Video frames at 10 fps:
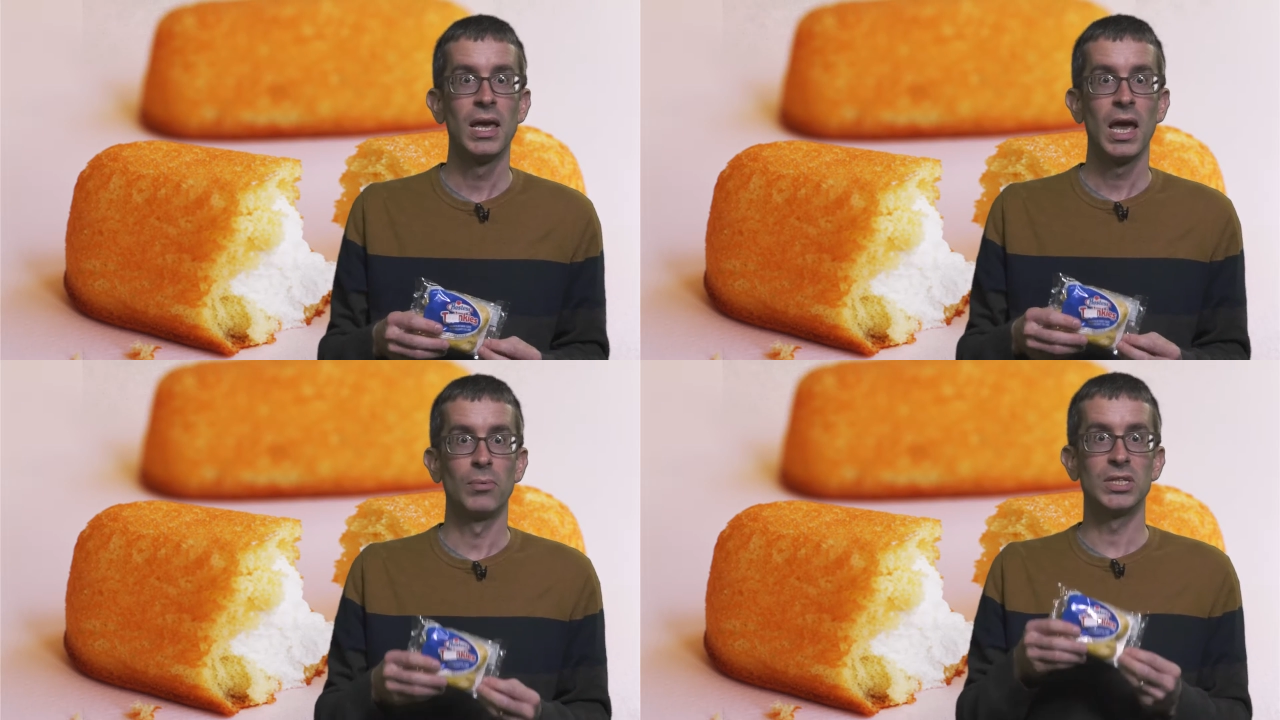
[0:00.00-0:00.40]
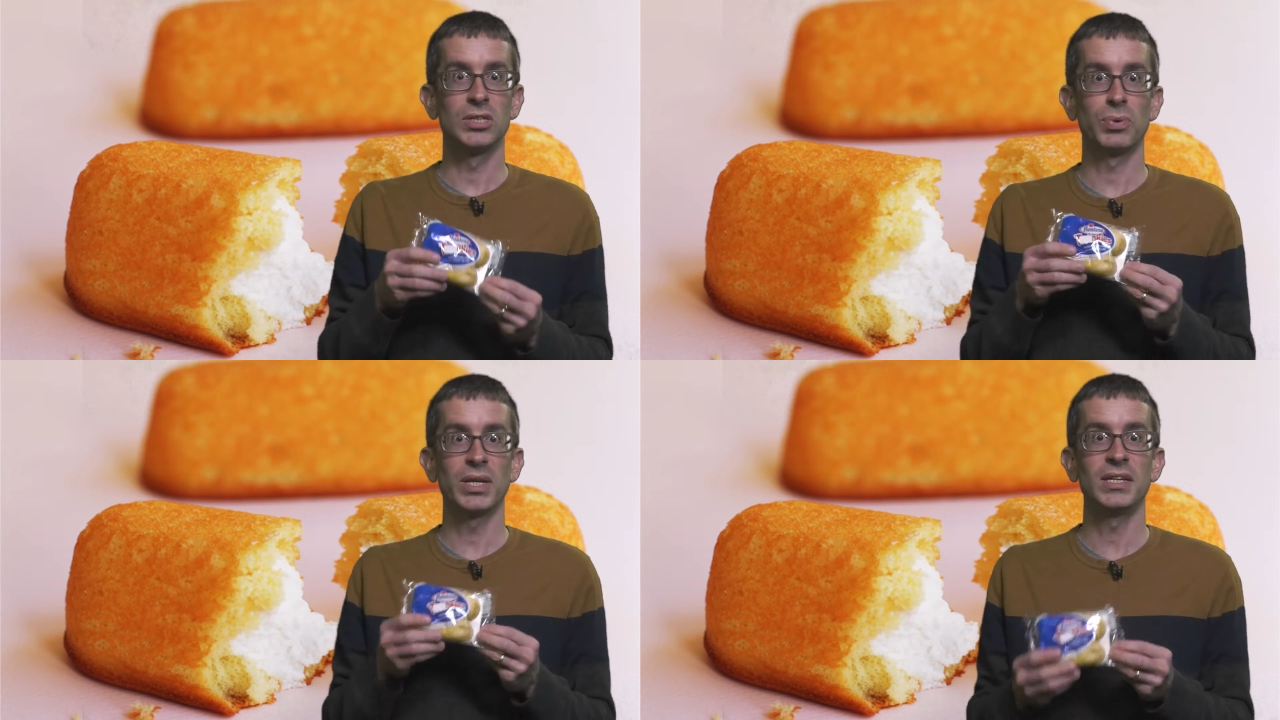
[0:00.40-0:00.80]
And what a
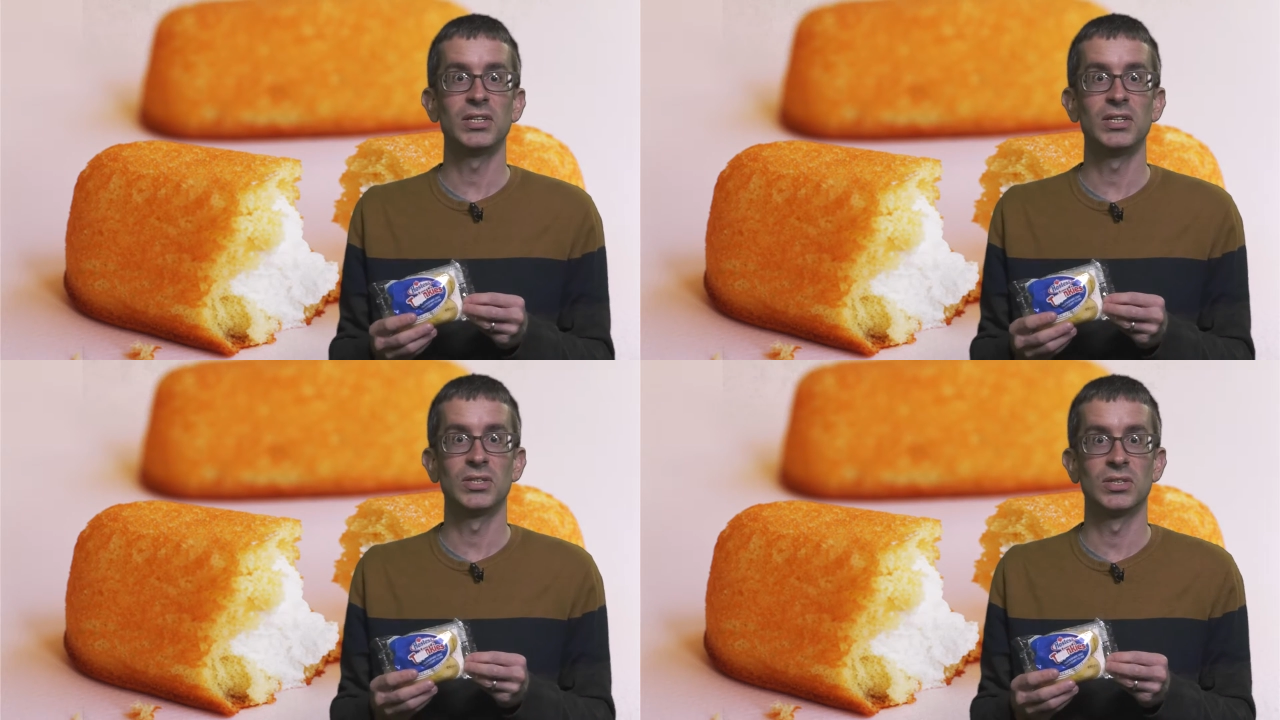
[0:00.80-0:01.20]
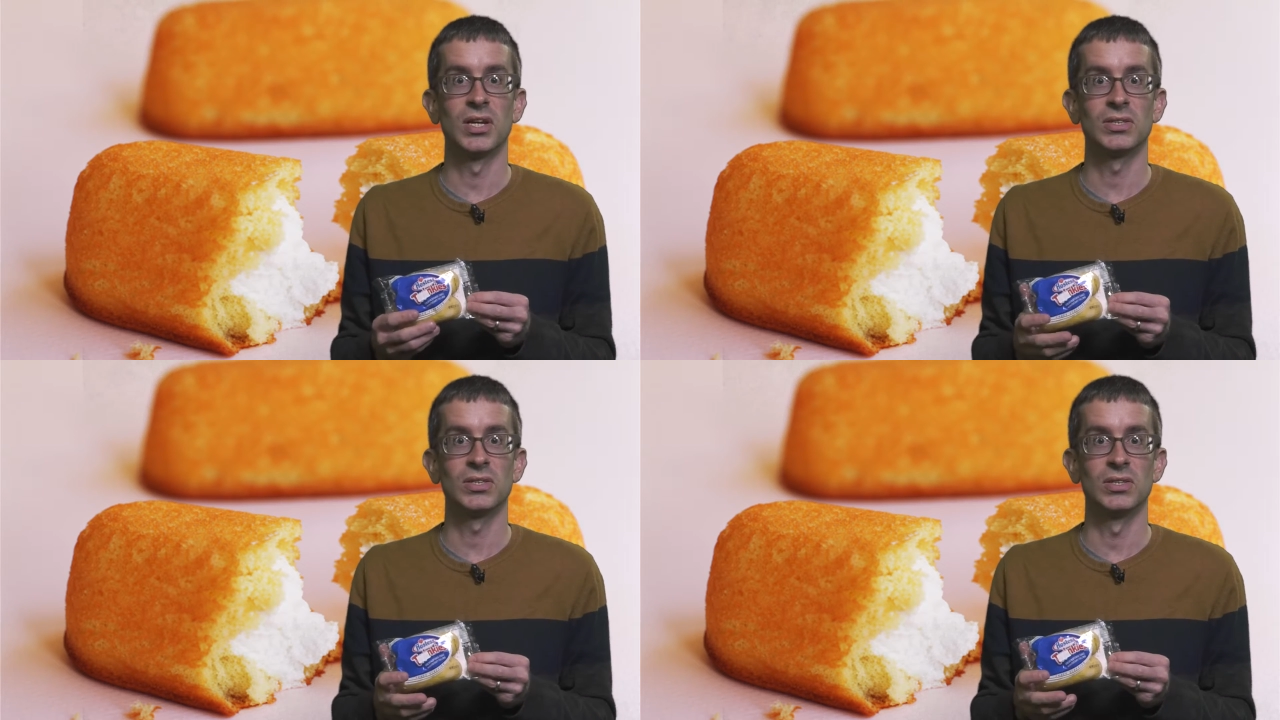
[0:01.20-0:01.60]
Twinkie teaches
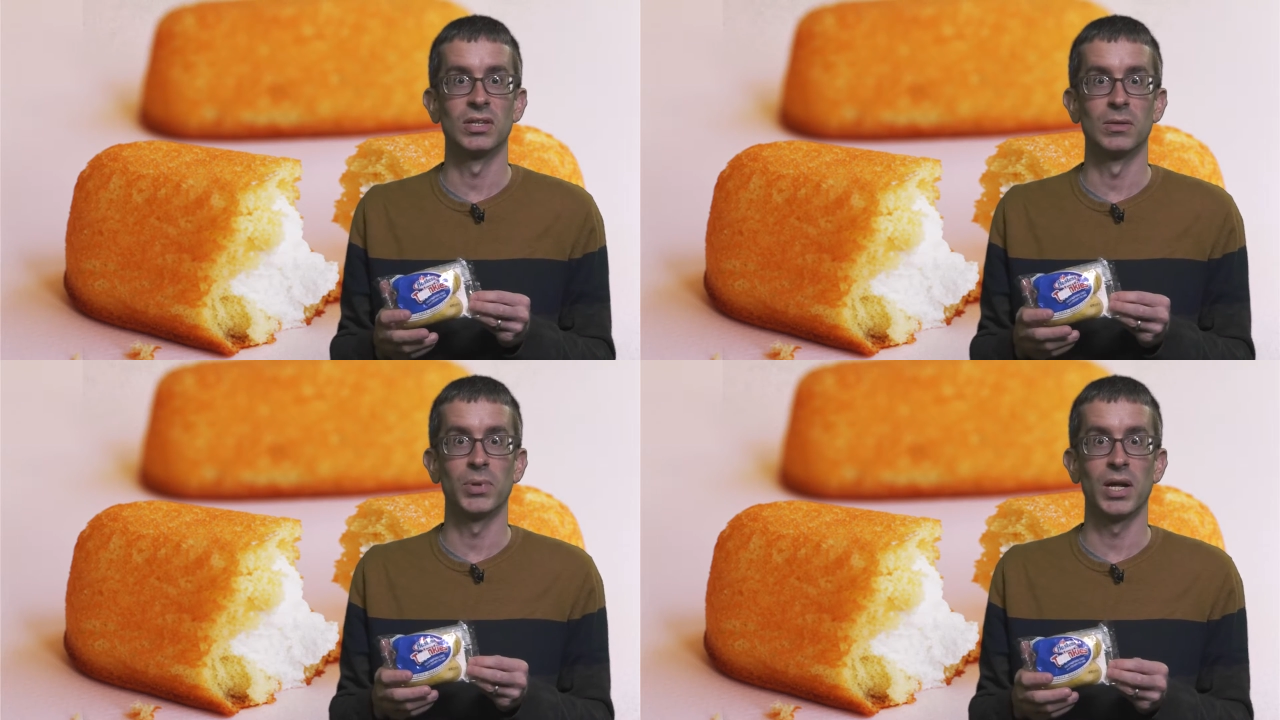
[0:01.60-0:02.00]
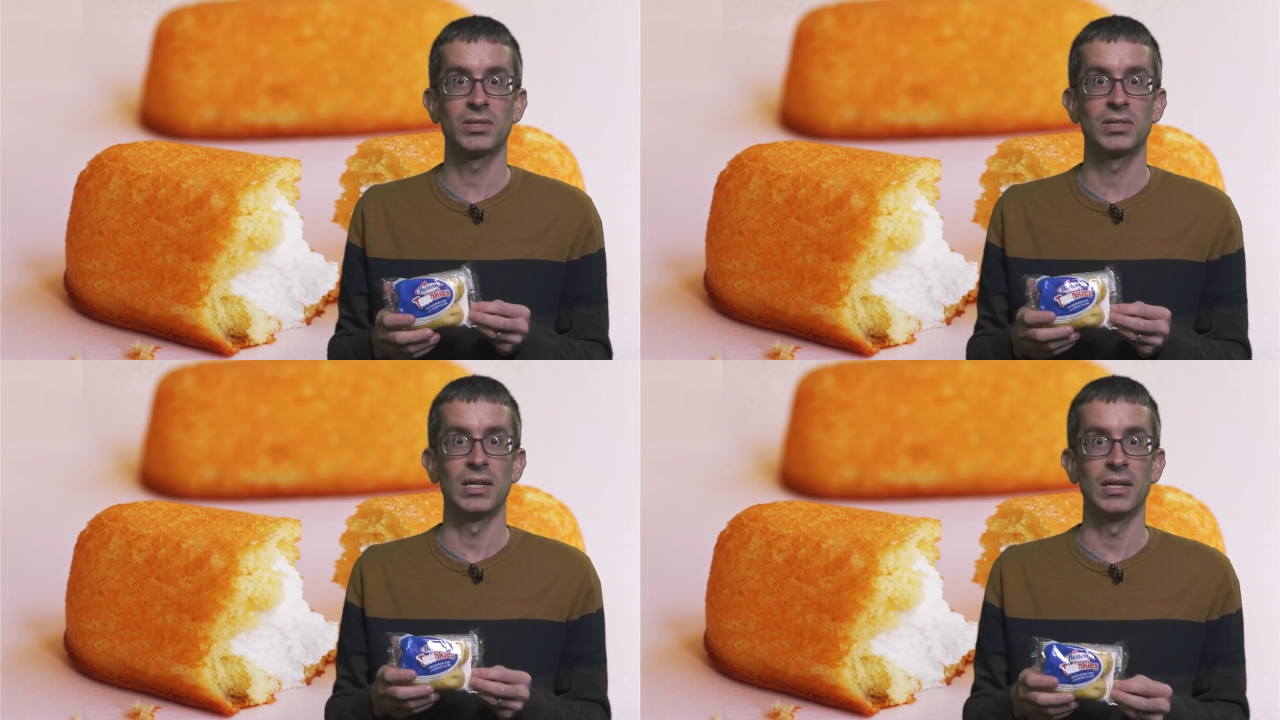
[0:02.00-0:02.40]
us is the
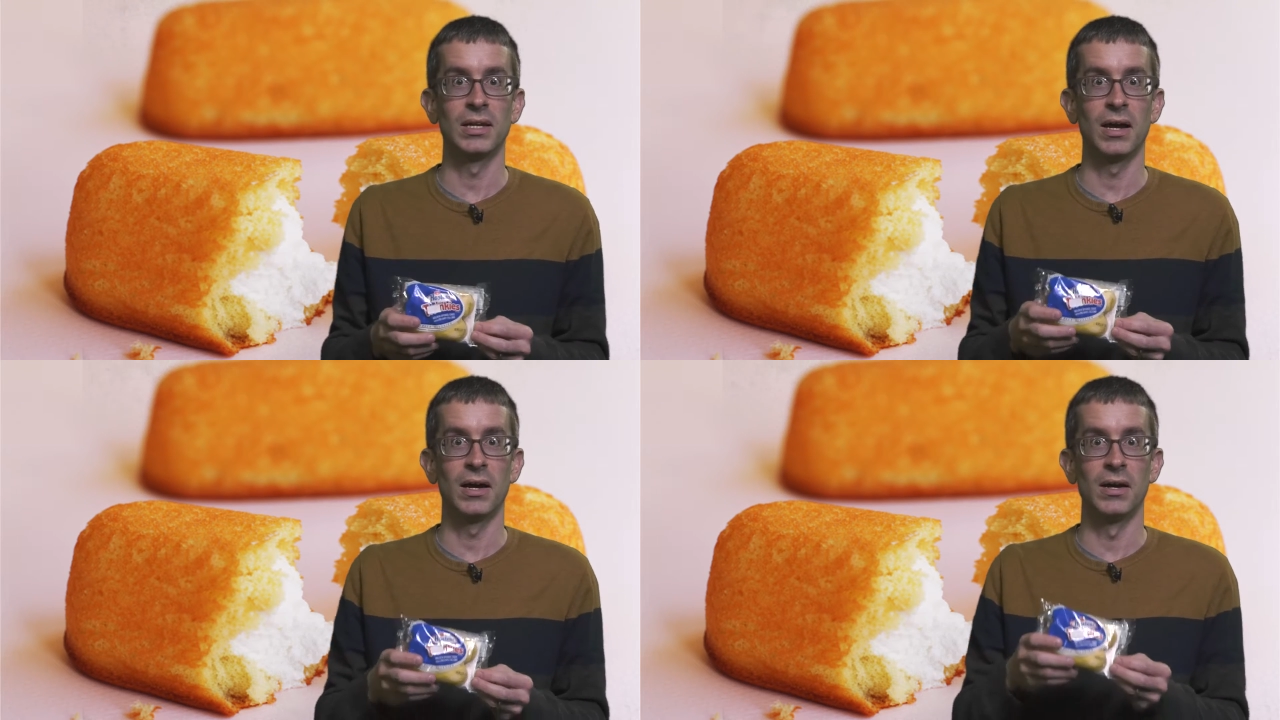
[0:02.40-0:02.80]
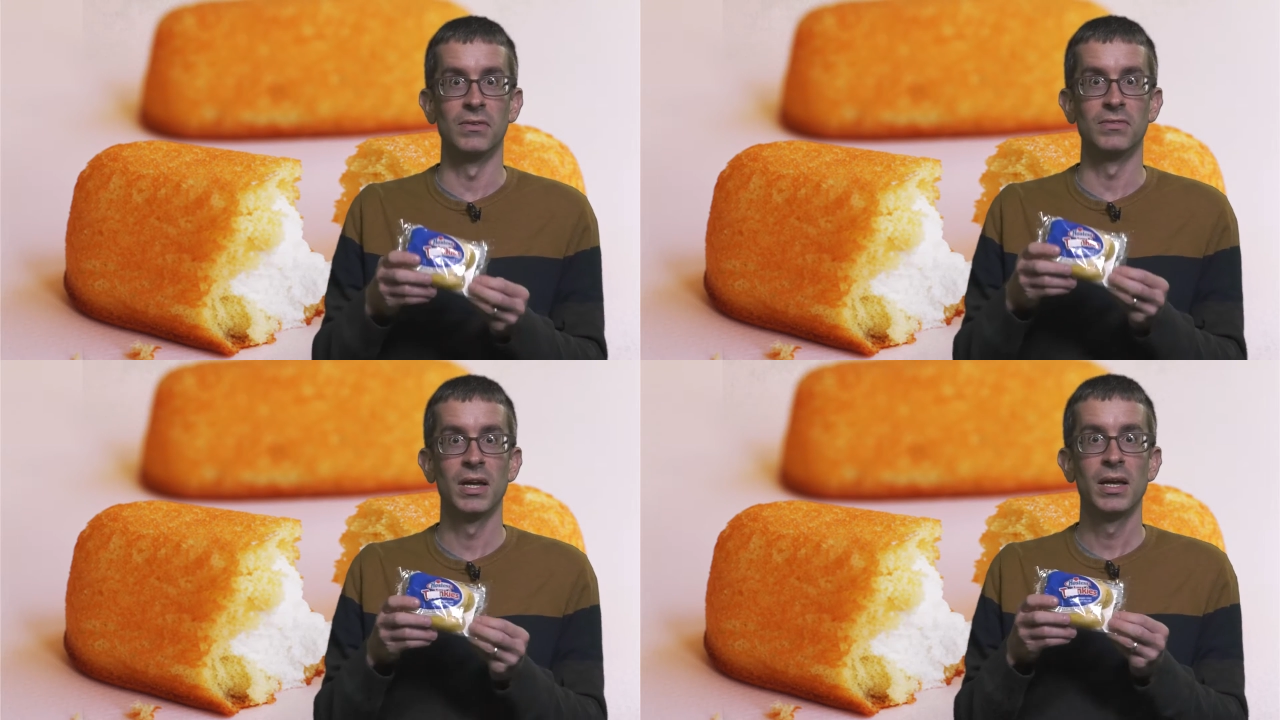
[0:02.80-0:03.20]
complexity
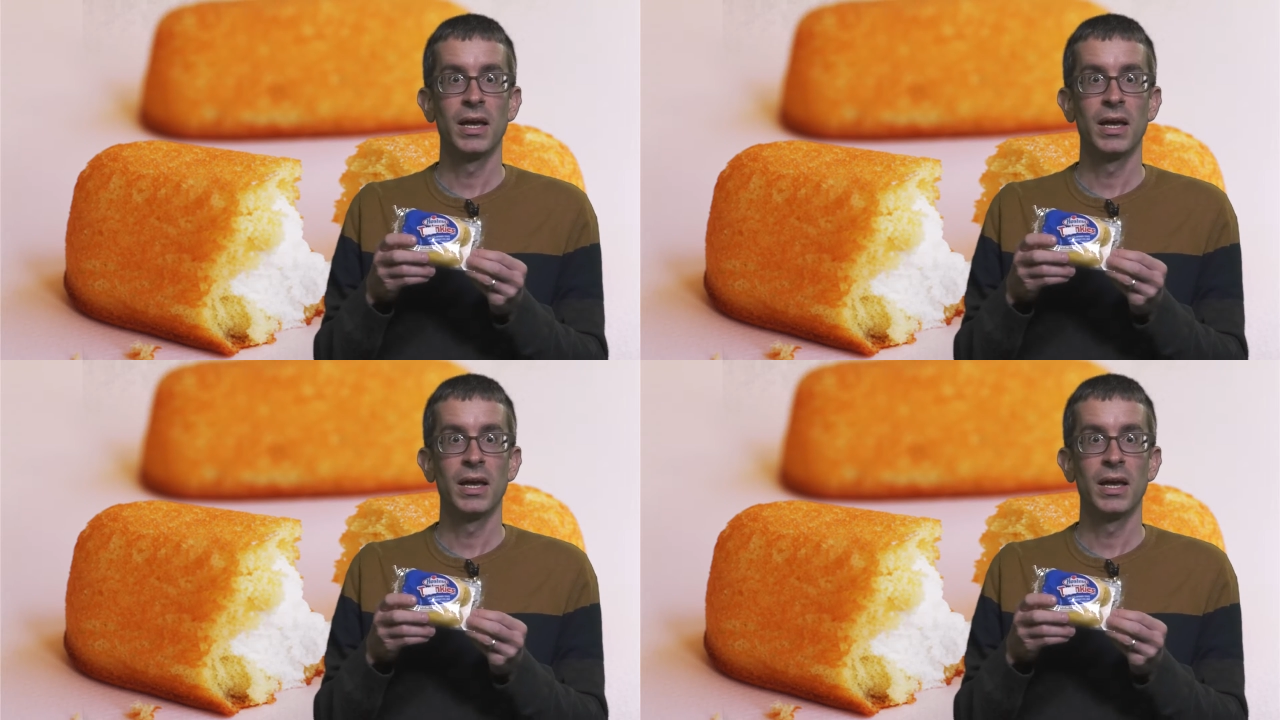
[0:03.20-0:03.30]
of